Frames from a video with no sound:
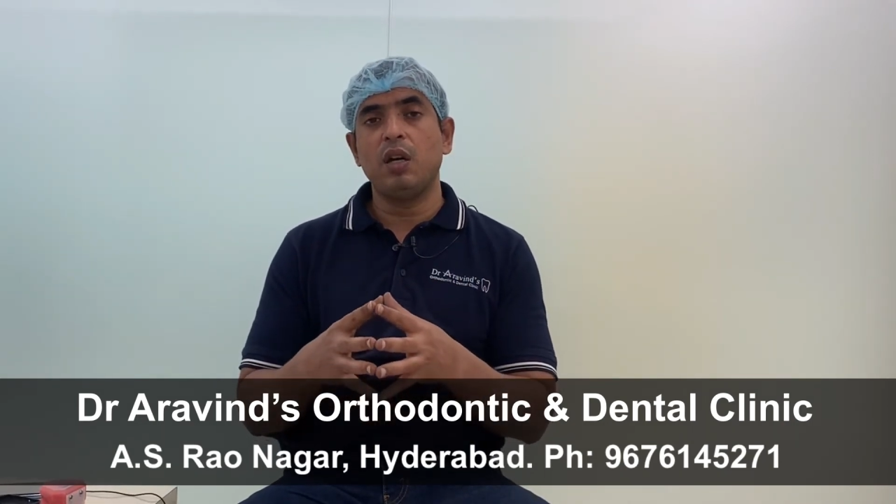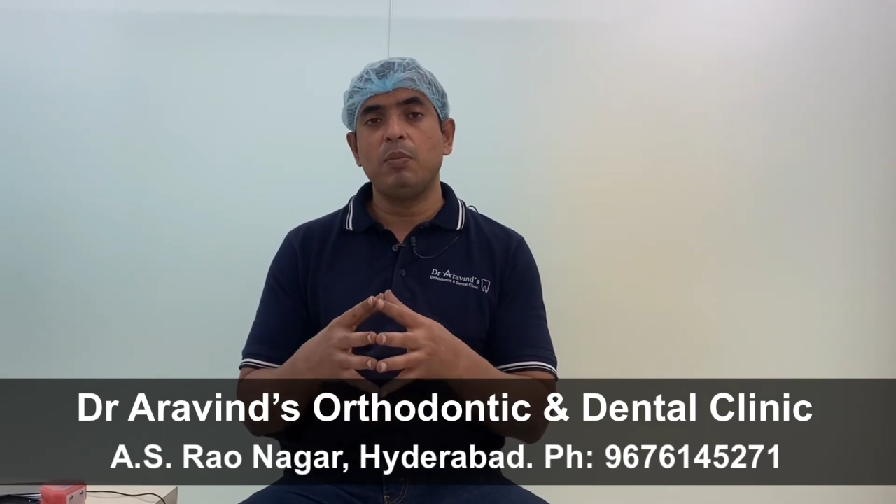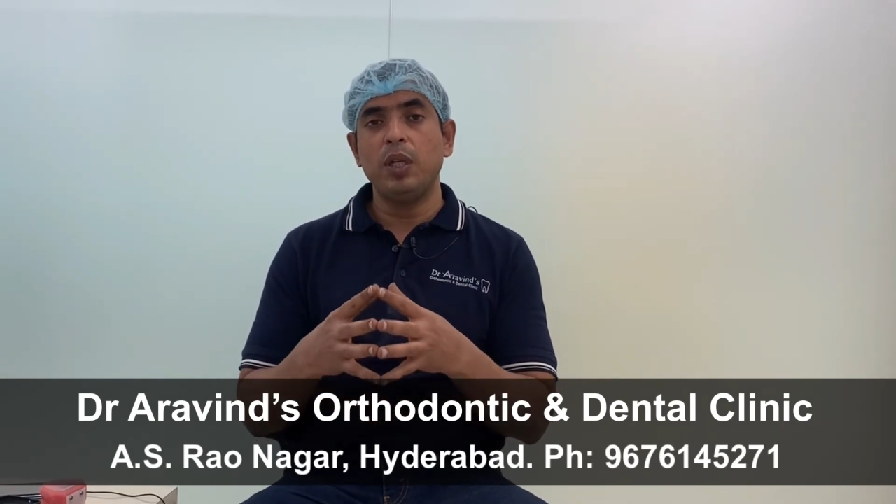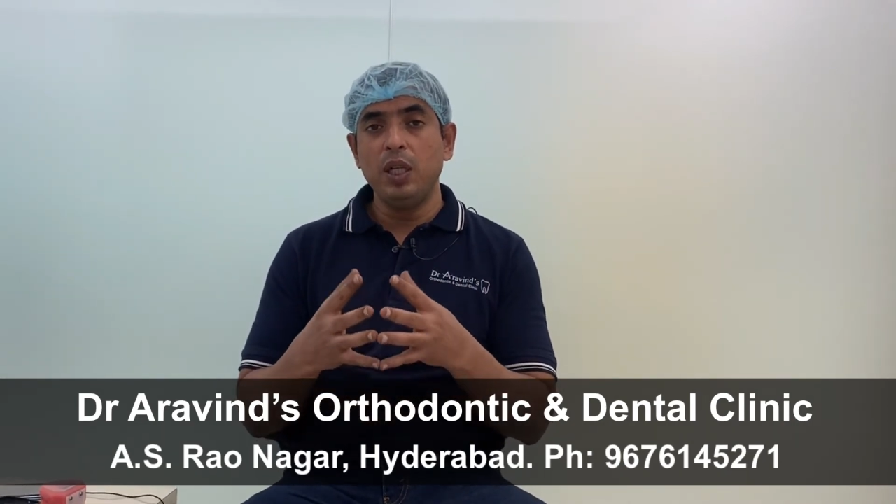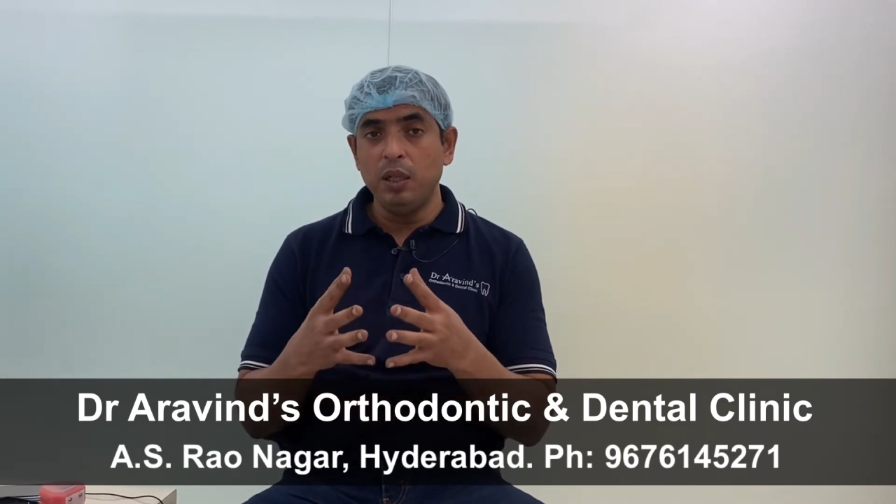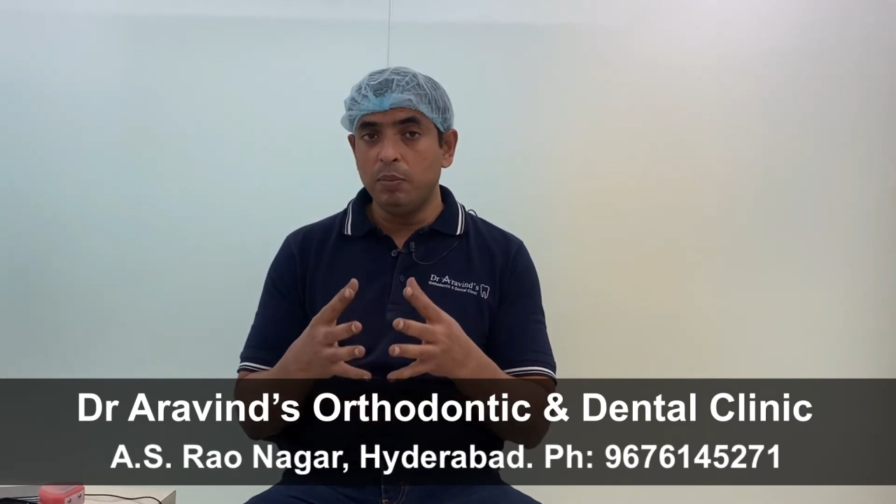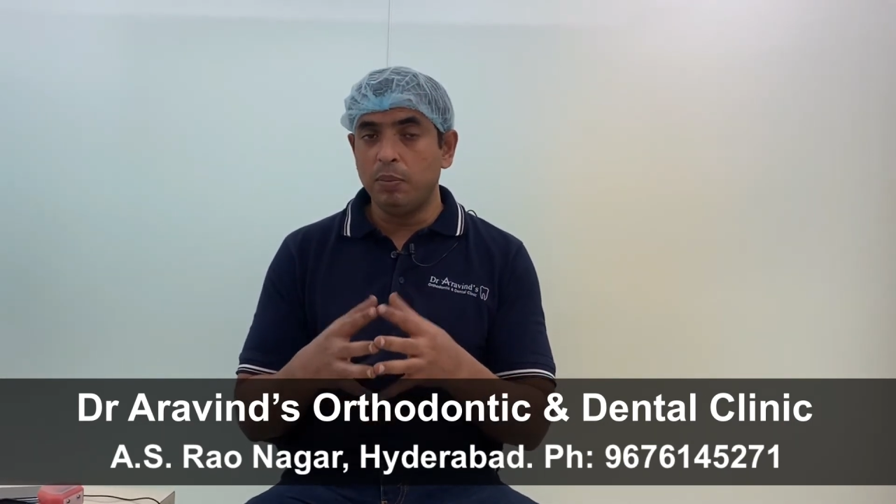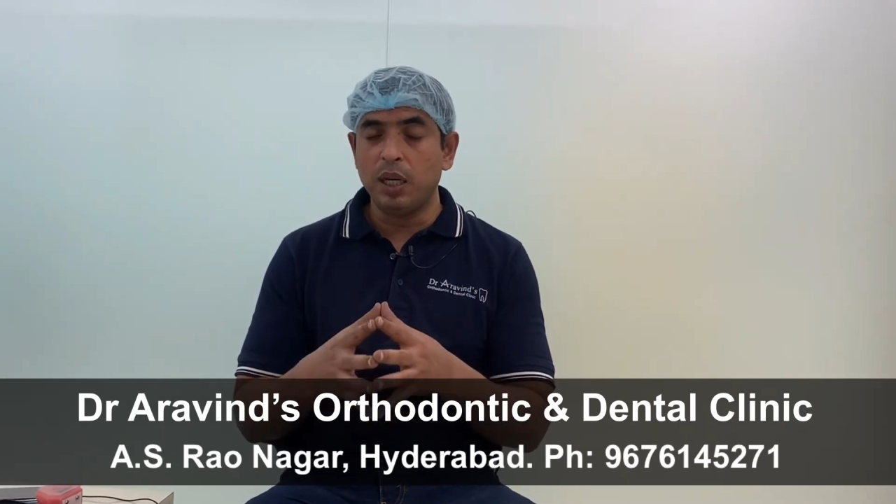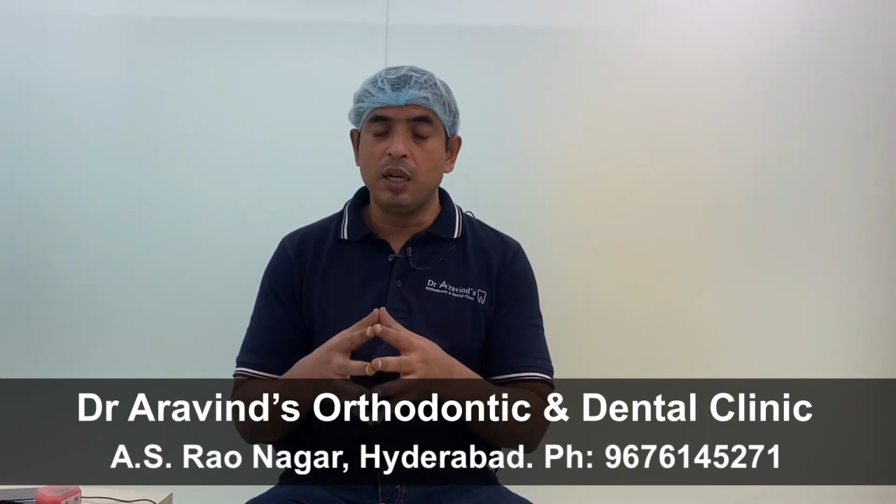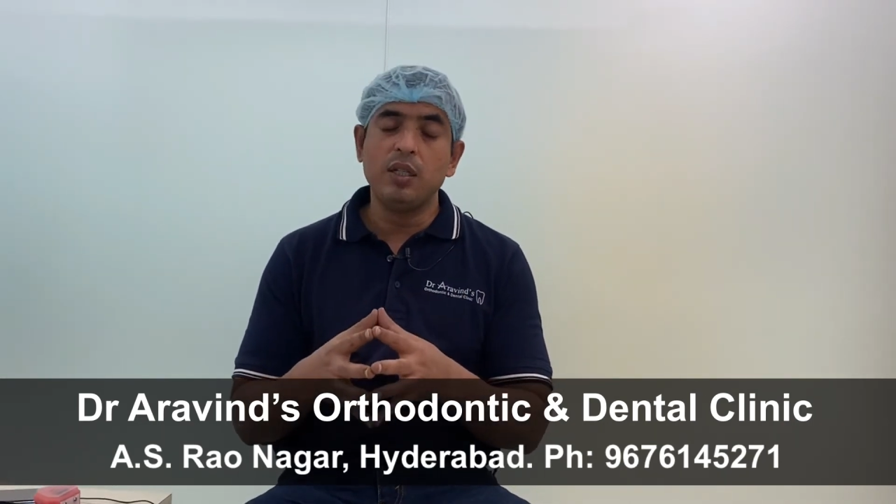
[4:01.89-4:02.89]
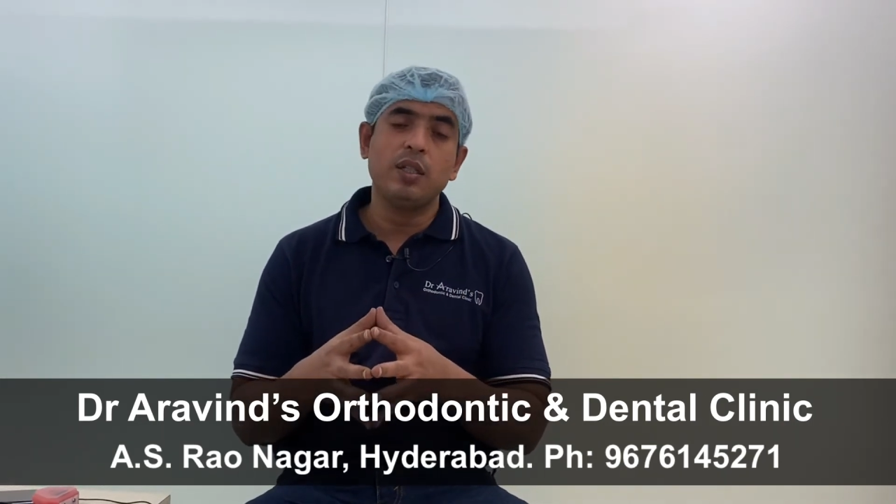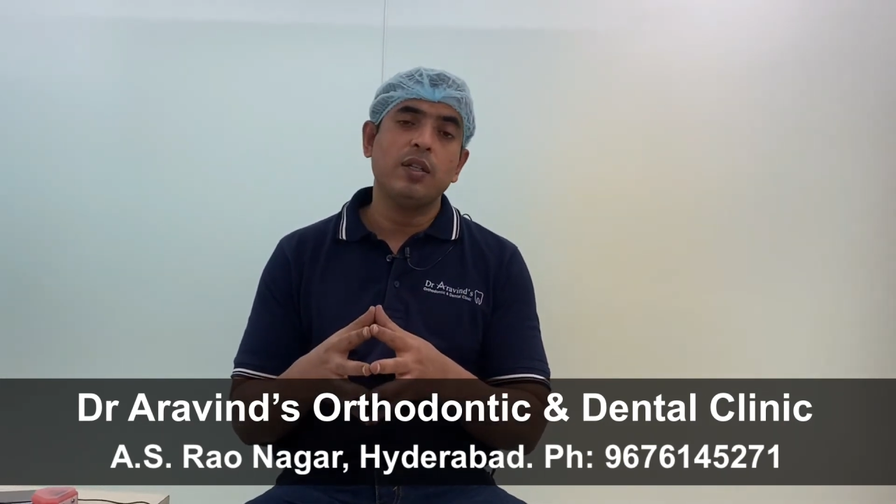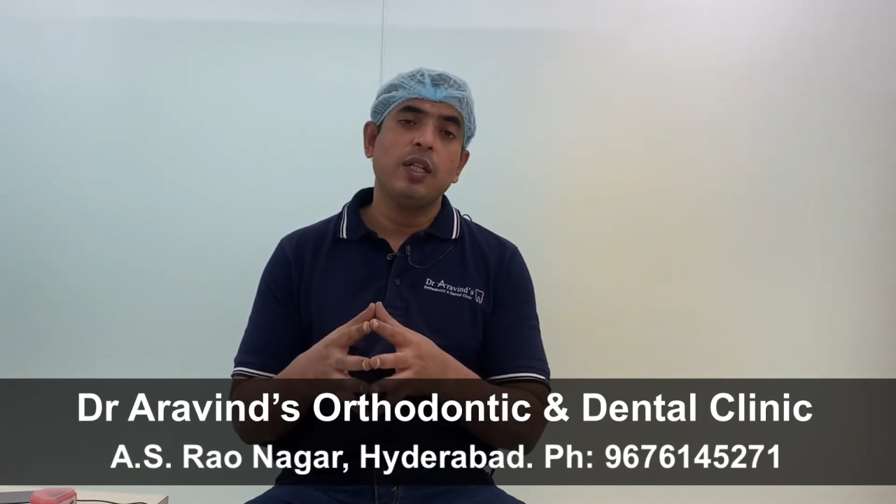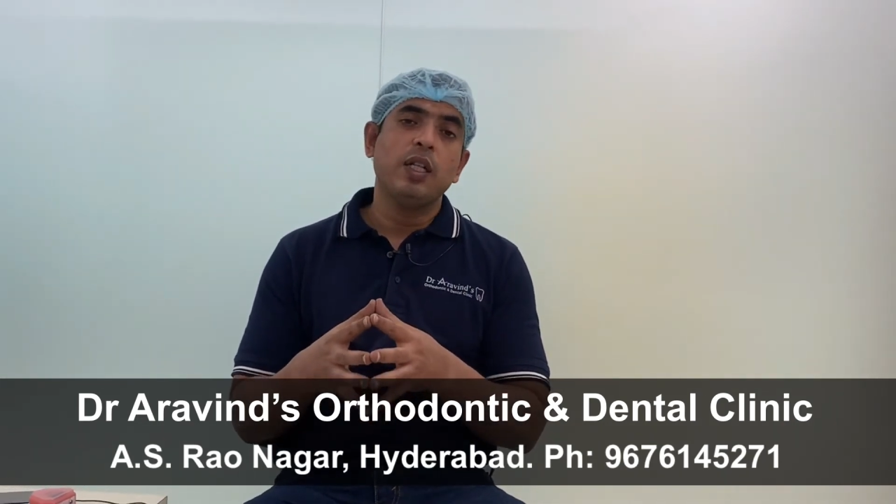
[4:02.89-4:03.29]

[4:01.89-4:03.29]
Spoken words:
or mini implants